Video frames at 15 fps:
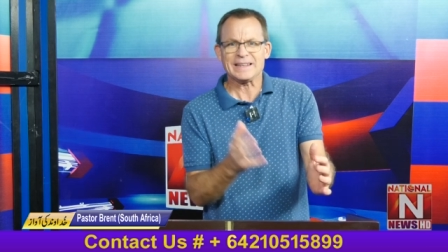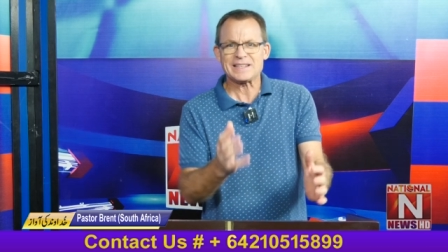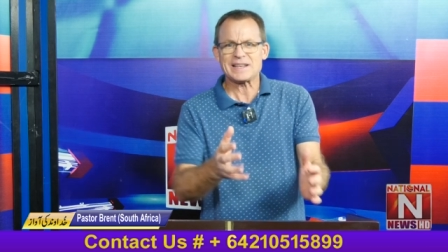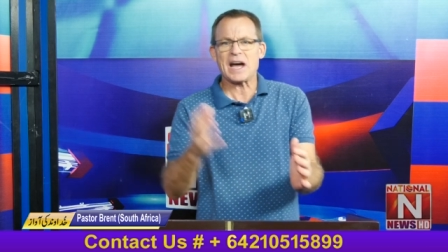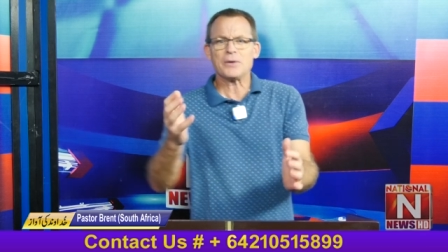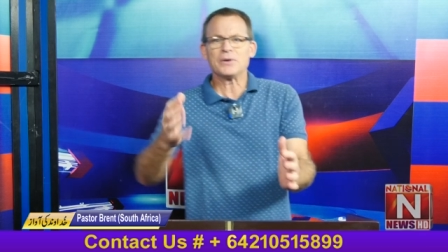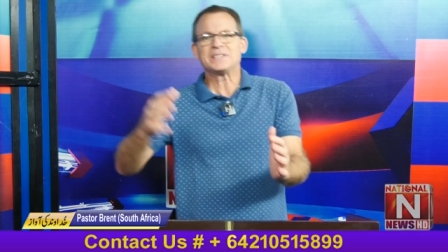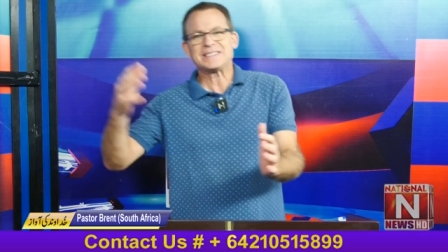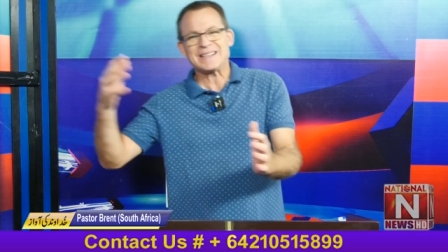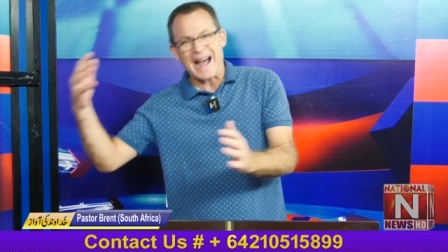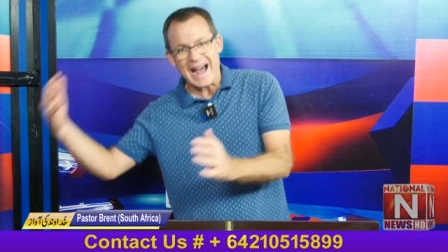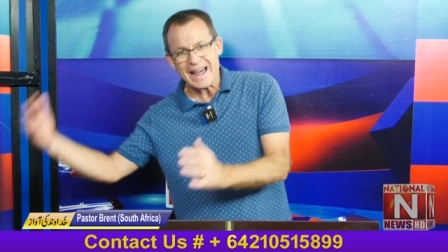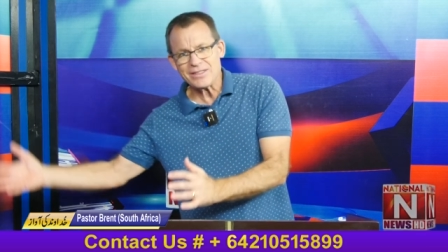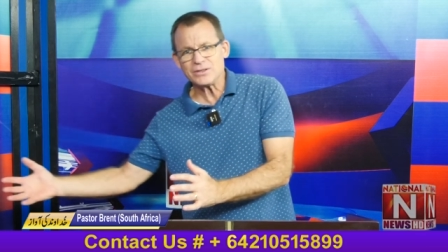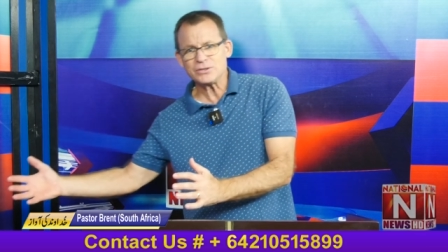encouraged
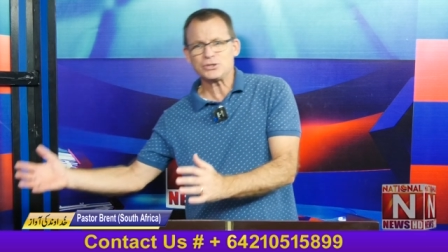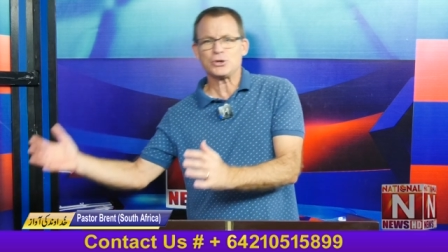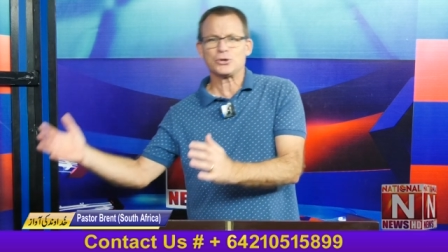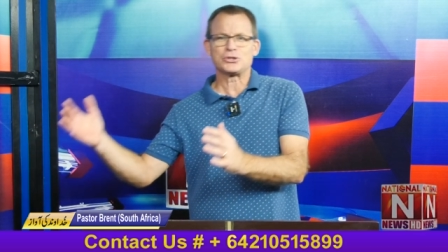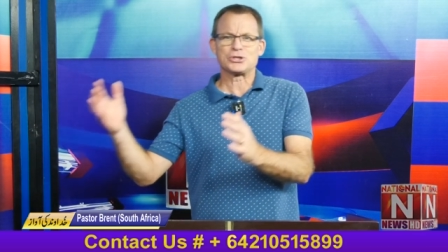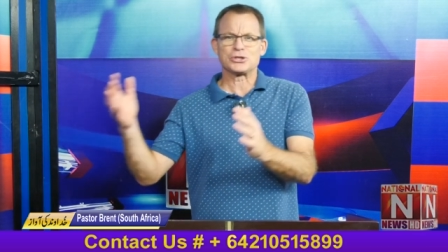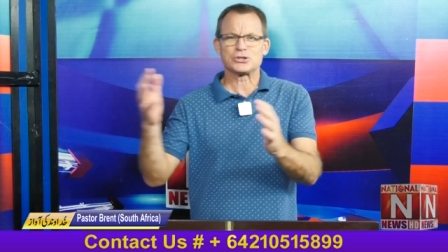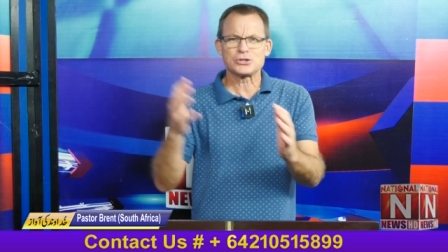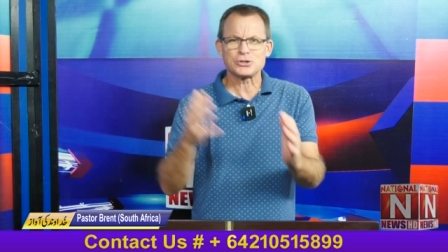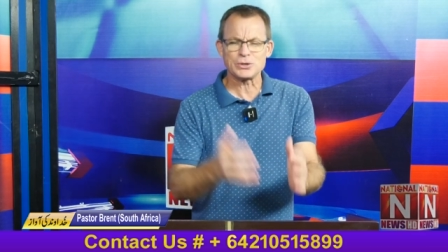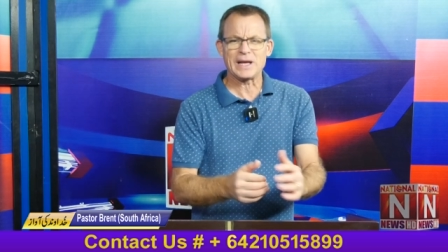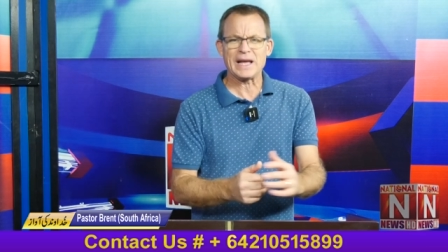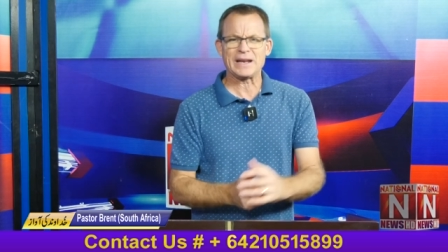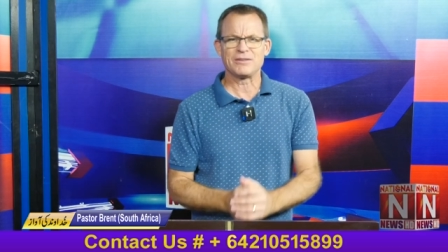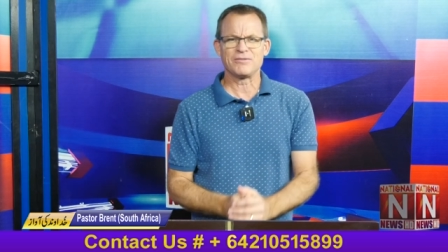other churches to
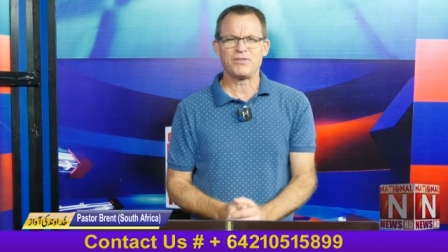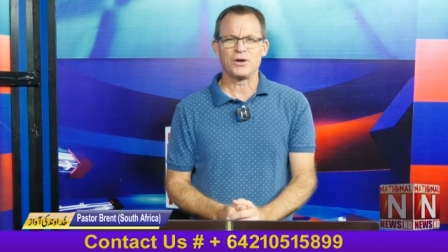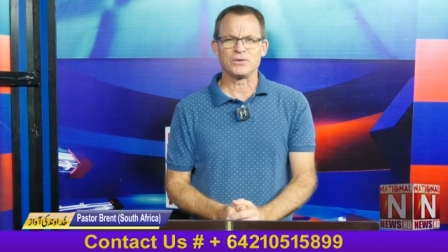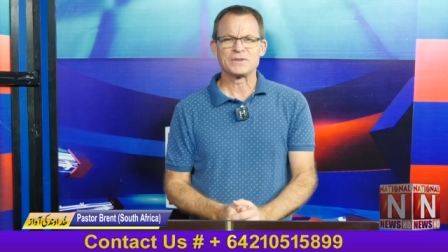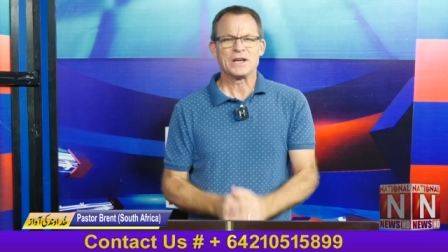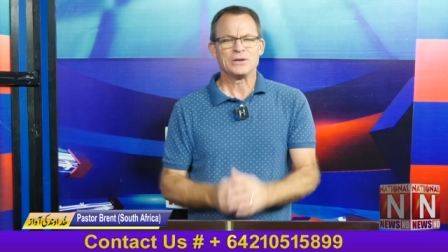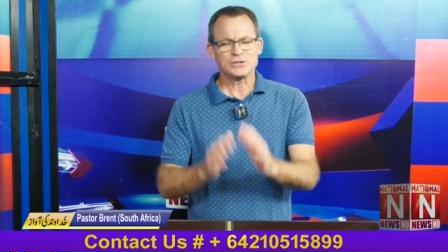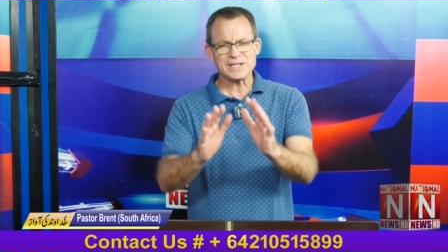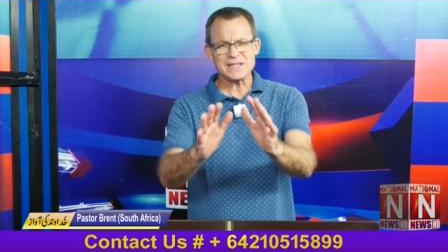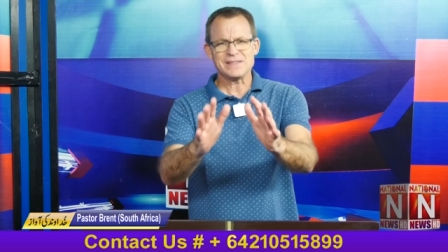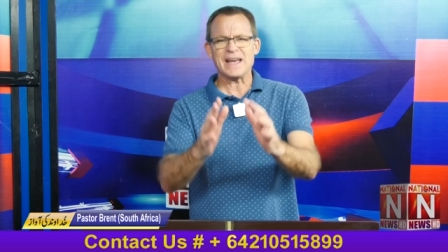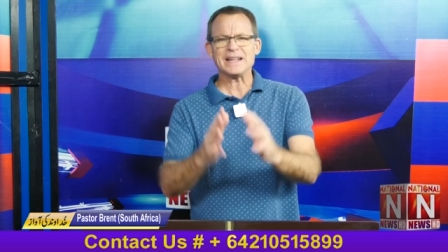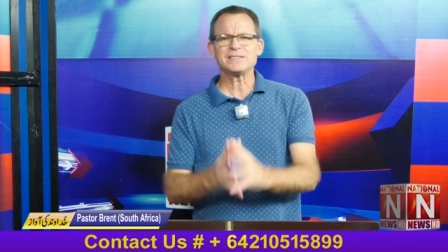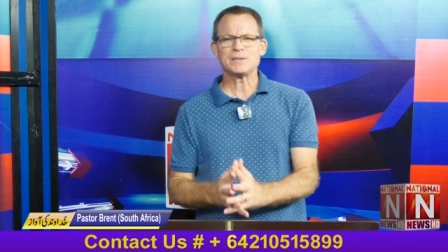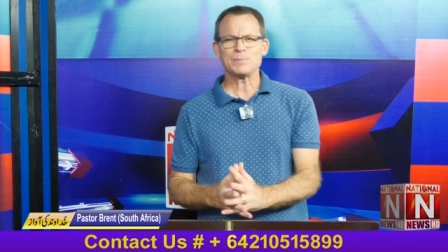get involved. You see,
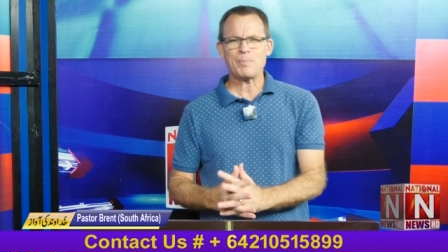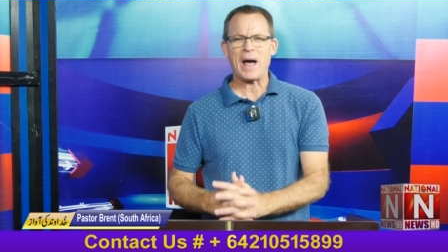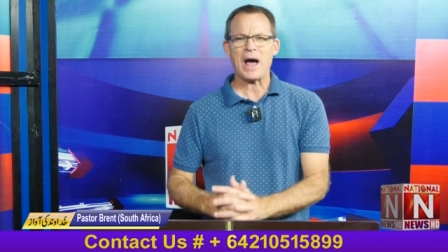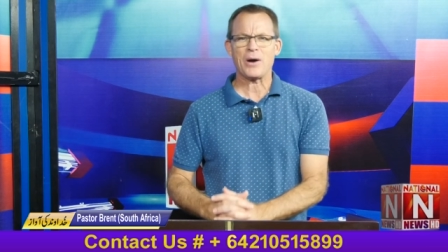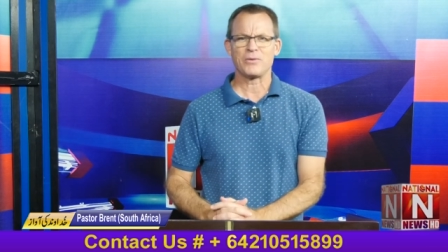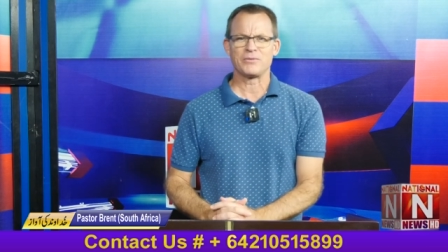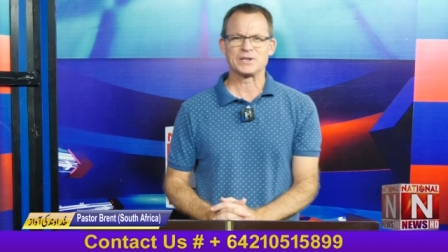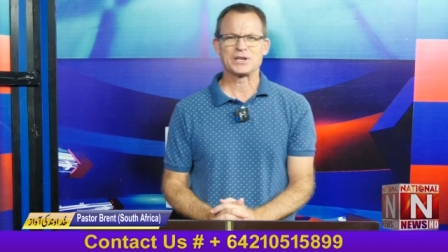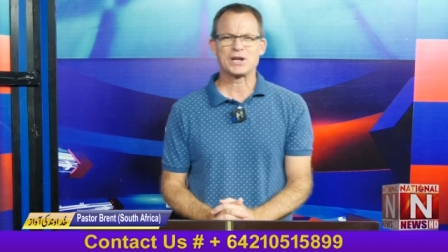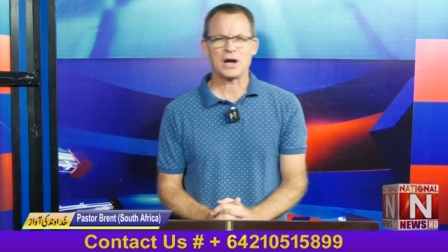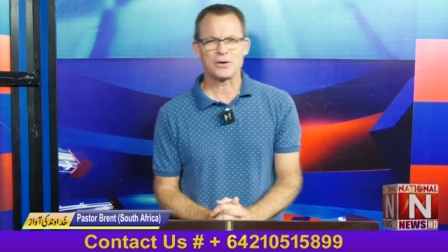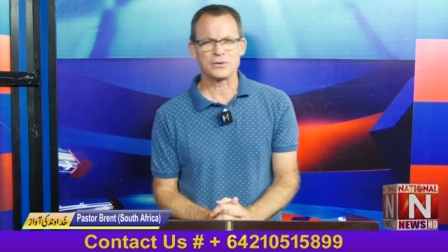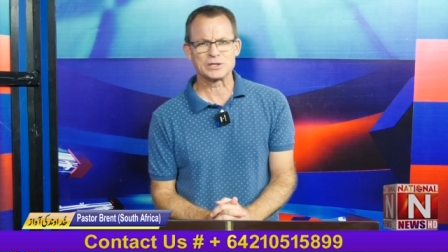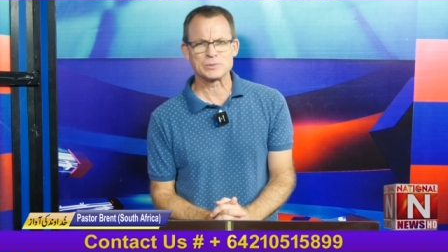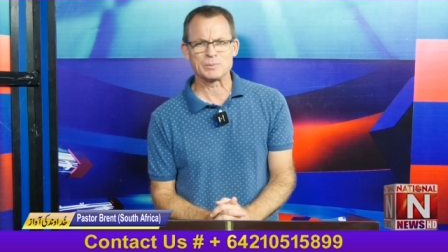that's the power of
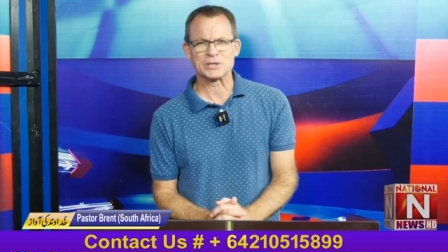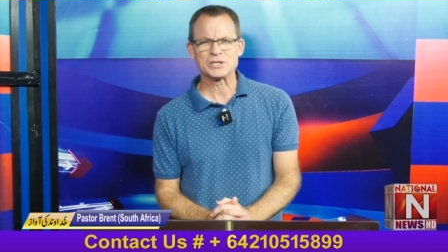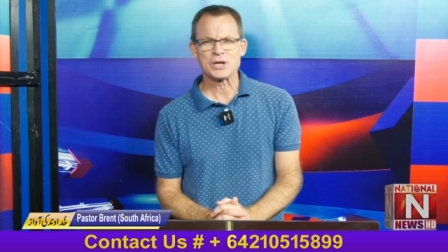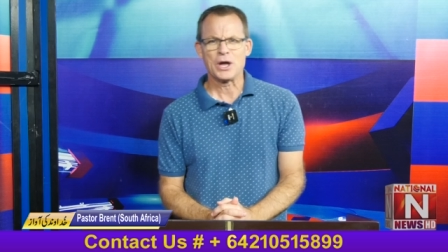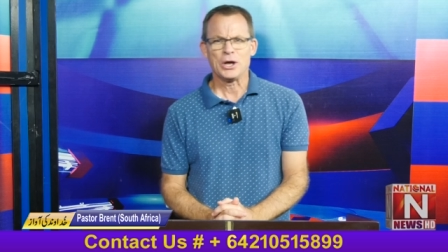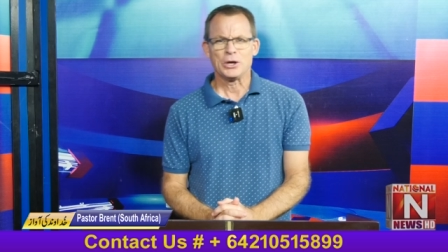encouragement.